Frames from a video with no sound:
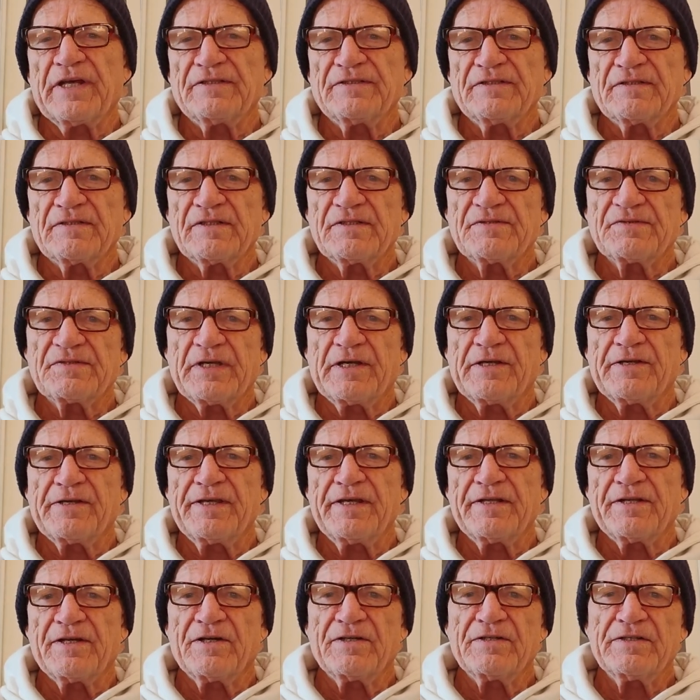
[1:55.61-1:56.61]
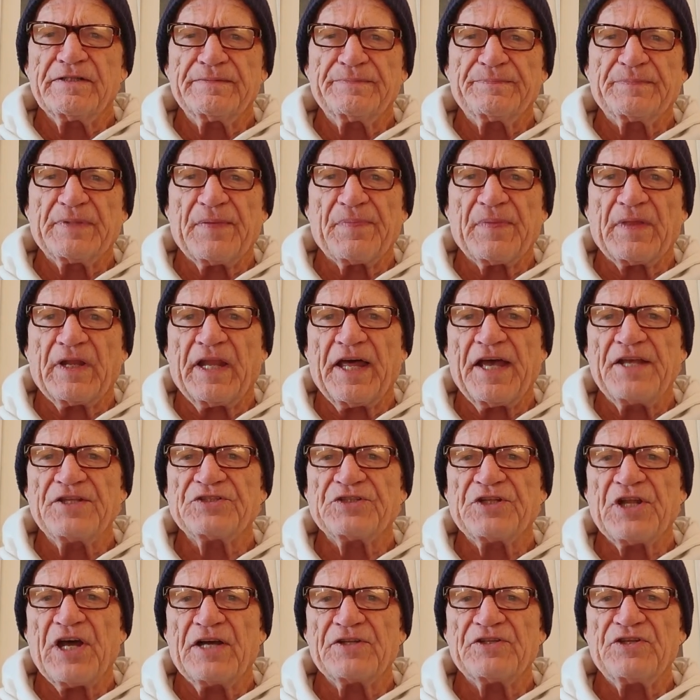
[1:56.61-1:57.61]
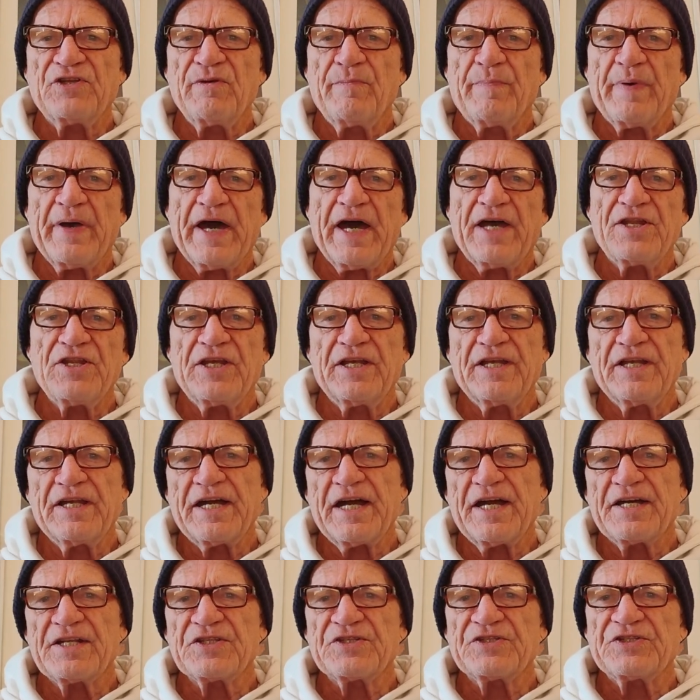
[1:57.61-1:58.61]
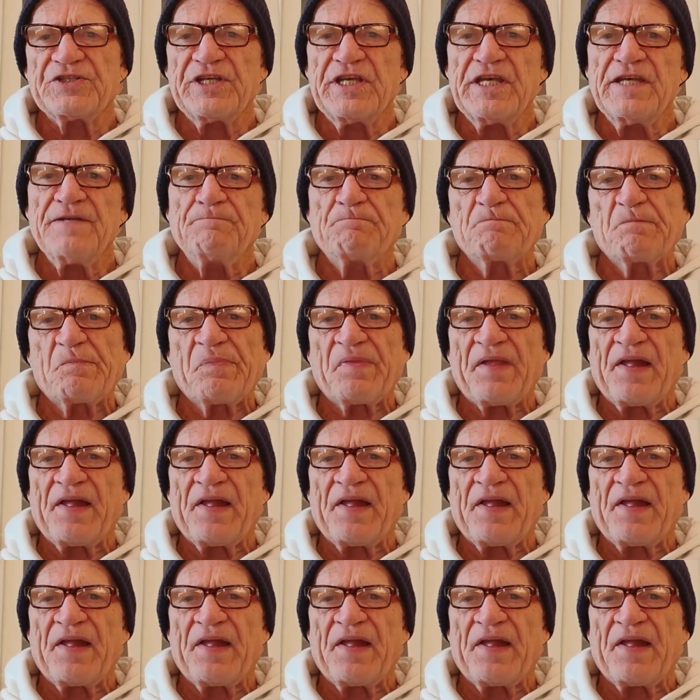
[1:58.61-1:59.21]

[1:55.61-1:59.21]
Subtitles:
And so, you know, if the light's not too bad, you can kind of see.